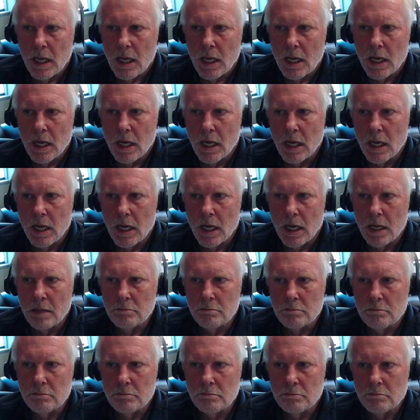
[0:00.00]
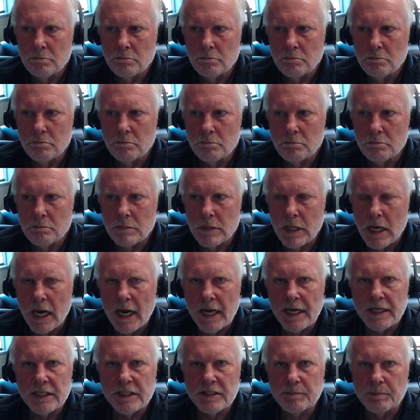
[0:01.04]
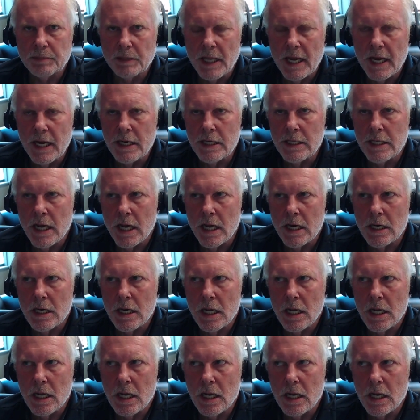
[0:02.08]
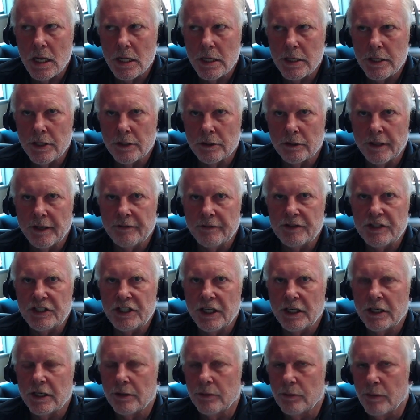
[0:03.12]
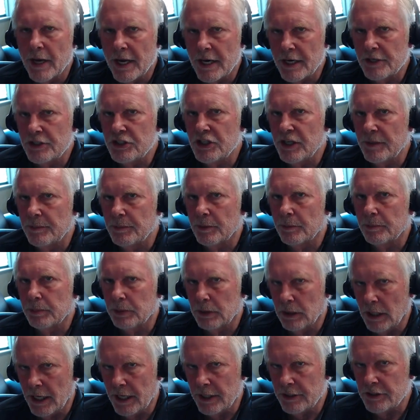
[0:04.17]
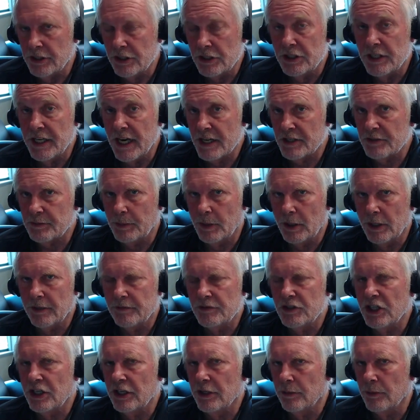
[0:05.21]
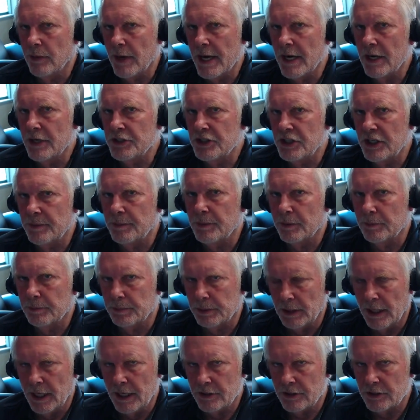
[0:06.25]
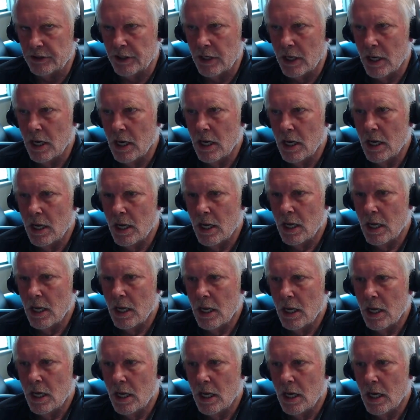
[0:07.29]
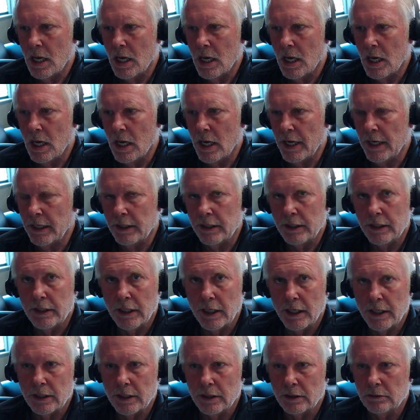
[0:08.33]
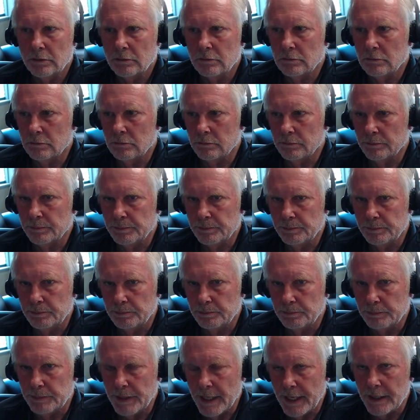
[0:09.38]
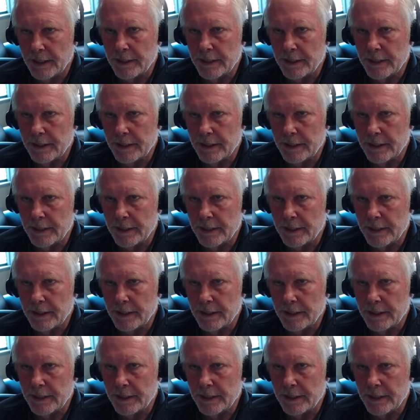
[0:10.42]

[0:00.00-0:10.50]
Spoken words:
I explained that, you know, if she could rent a cheaper place, she's desperate. If she could rent a cheaper place and pay it